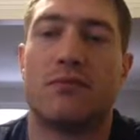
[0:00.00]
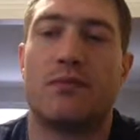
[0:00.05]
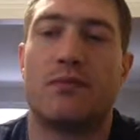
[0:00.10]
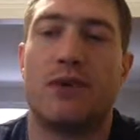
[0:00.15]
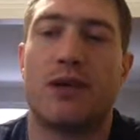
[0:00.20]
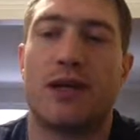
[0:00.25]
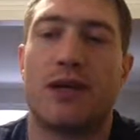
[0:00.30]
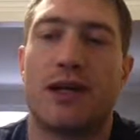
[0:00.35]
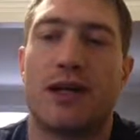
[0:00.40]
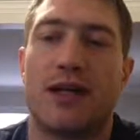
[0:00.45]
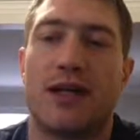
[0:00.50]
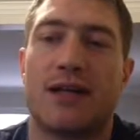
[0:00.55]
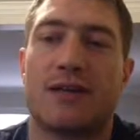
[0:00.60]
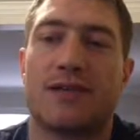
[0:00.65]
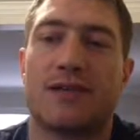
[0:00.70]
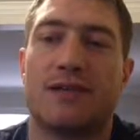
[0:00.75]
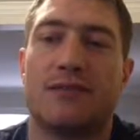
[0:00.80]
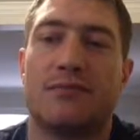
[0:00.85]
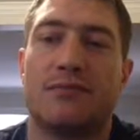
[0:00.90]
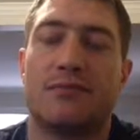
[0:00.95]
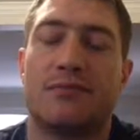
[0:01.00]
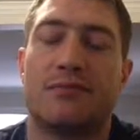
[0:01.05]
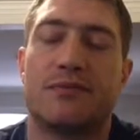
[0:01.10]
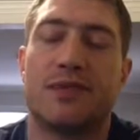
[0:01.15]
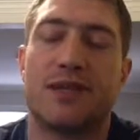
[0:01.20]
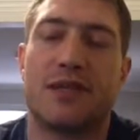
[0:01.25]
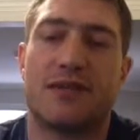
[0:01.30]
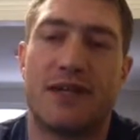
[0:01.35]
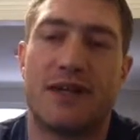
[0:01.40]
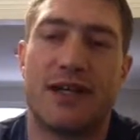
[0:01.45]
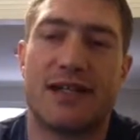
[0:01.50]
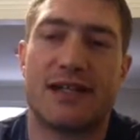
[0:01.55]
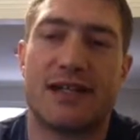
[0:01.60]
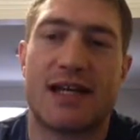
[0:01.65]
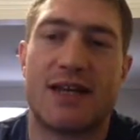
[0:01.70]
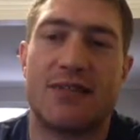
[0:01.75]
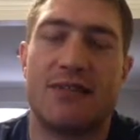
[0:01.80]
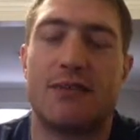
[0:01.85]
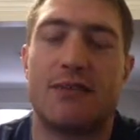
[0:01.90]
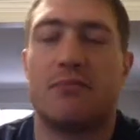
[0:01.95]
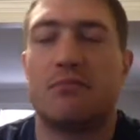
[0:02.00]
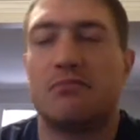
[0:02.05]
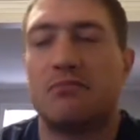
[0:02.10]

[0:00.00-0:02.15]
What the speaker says: you're going to get some dividends out of it.